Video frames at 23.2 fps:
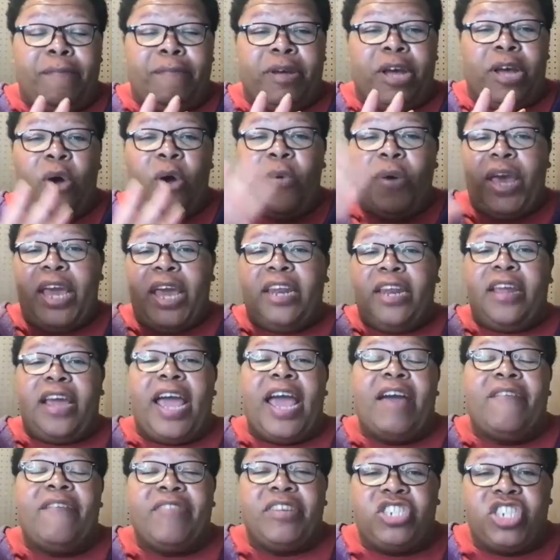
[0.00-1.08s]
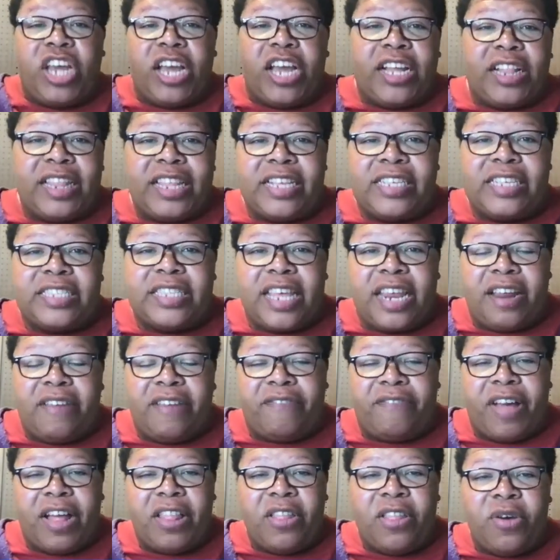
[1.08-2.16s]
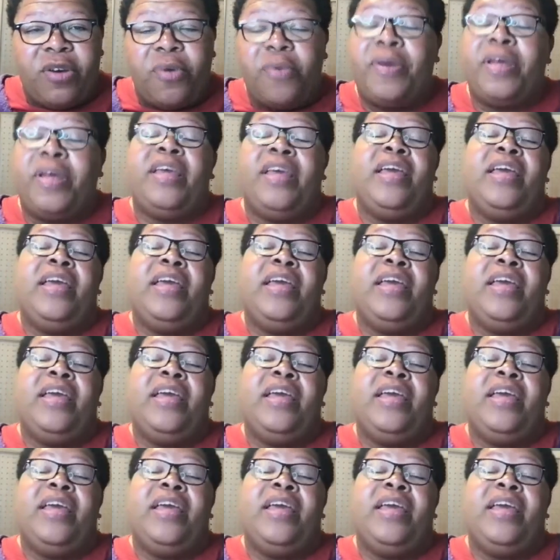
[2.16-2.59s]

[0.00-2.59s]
go in, I have a checklist that I follow,